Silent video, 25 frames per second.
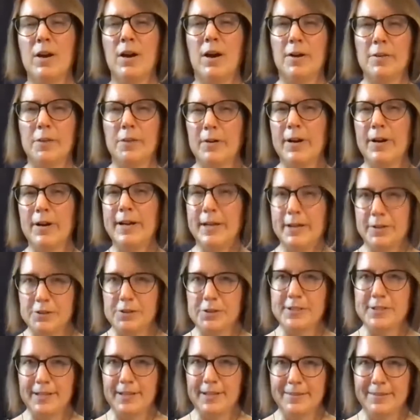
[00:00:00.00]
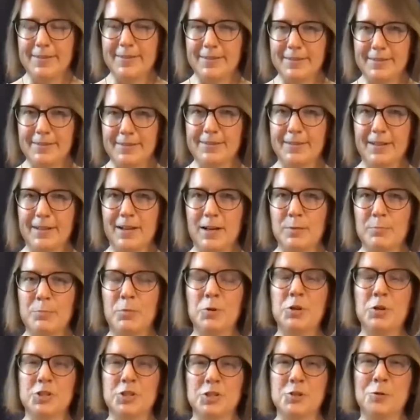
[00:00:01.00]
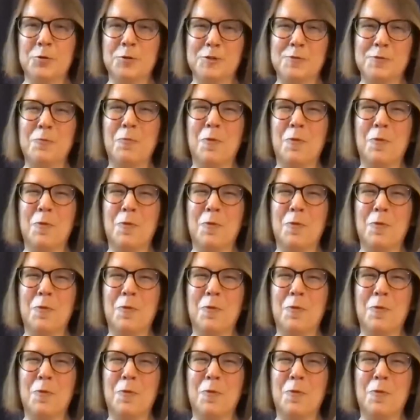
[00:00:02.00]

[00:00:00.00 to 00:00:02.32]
although I understand the push towards